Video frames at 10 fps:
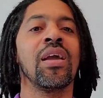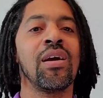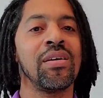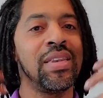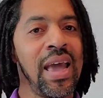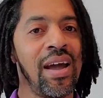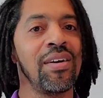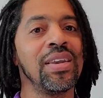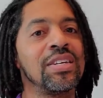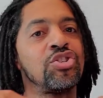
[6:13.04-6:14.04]
Now
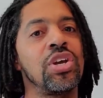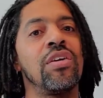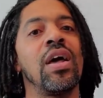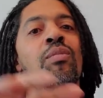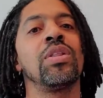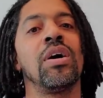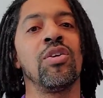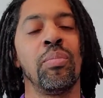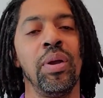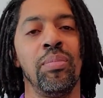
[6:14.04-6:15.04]
let's share that with other
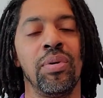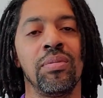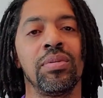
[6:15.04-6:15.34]
people.